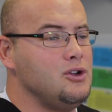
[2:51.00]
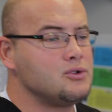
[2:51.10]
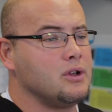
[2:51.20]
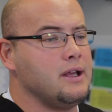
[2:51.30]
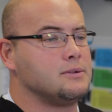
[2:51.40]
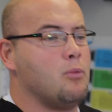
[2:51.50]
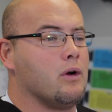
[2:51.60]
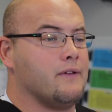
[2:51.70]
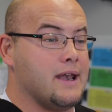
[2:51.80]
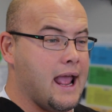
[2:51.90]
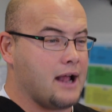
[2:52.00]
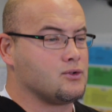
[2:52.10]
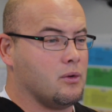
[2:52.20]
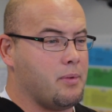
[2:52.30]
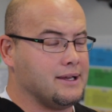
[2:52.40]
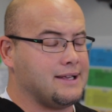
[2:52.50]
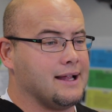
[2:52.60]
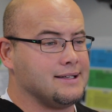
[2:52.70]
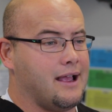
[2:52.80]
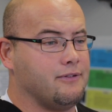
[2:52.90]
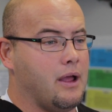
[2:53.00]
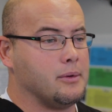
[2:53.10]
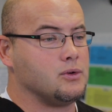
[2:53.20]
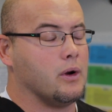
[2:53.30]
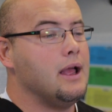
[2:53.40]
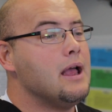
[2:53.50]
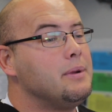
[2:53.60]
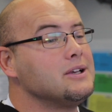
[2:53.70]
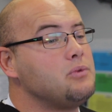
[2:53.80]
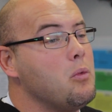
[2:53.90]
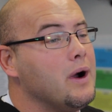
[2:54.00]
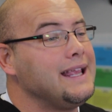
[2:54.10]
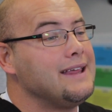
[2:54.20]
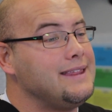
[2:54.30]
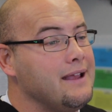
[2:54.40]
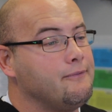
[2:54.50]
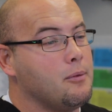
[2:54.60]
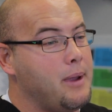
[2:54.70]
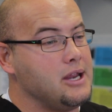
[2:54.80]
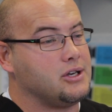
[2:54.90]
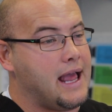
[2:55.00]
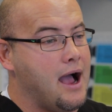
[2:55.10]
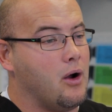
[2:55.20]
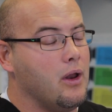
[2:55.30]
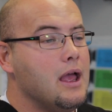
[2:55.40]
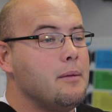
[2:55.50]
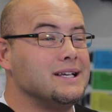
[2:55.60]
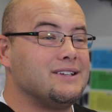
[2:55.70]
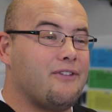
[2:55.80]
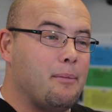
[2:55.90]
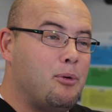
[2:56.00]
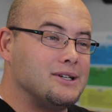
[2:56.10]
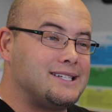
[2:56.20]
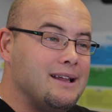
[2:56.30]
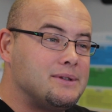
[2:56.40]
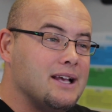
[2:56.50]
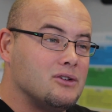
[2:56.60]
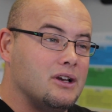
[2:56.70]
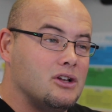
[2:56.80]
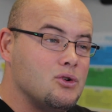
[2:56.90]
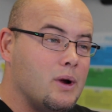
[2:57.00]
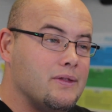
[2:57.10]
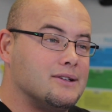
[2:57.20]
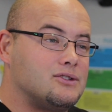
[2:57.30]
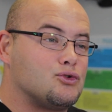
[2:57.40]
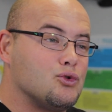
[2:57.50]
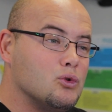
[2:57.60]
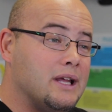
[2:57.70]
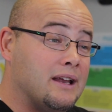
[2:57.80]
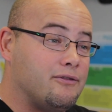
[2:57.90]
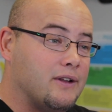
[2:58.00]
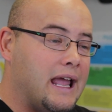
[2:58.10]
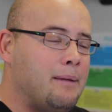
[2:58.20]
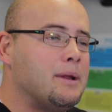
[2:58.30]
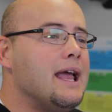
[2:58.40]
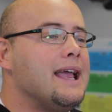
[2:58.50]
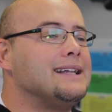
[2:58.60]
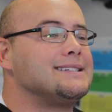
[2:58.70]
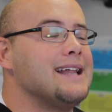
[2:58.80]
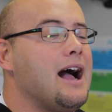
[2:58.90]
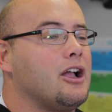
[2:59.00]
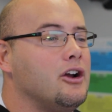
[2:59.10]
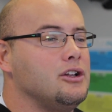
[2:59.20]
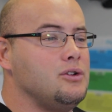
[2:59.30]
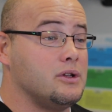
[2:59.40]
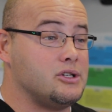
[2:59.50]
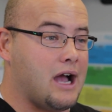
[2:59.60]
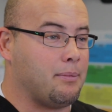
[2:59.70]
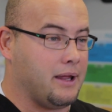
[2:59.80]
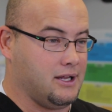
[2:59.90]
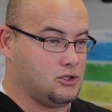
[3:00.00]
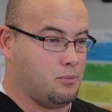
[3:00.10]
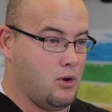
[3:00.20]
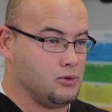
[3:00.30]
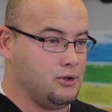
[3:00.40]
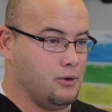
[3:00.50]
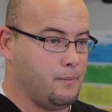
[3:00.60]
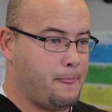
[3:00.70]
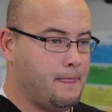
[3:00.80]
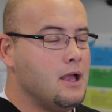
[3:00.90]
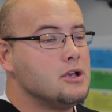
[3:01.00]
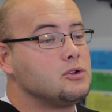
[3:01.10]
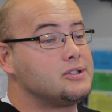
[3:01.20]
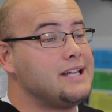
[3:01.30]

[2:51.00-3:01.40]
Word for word: usually it's more of a natural-based anti-inflammatory because we want to get the inflammation out. Because if I put stem cells in a joint that's truly inflamed, it's not going to do the job like it's supposed to. So